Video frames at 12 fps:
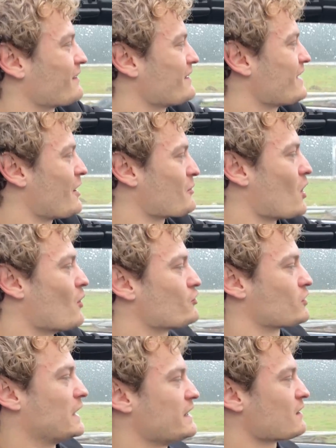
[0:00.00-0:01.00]
yeah, I'm going to
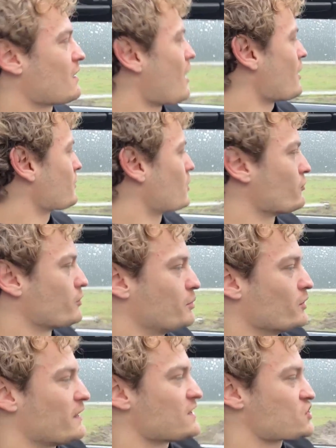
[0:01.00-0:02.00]
clean the car. I'm going to
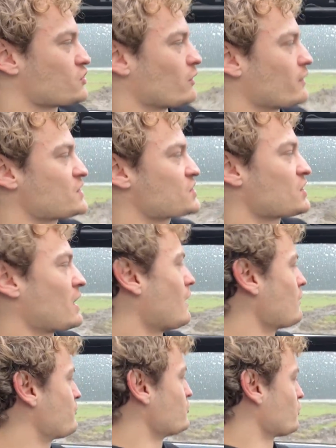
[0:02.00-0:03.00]
put it in storage.
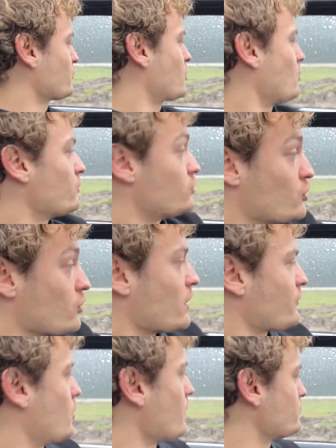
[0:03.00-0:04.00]
However, you're
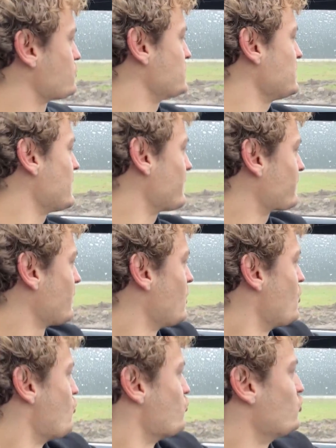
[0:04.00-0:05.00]
not going to see that.
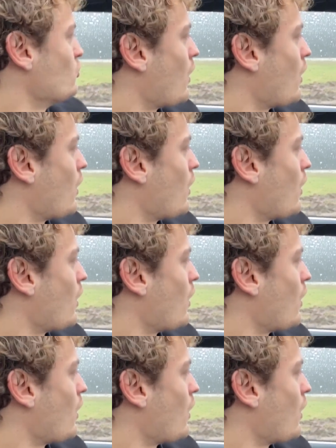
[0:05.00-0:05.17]
You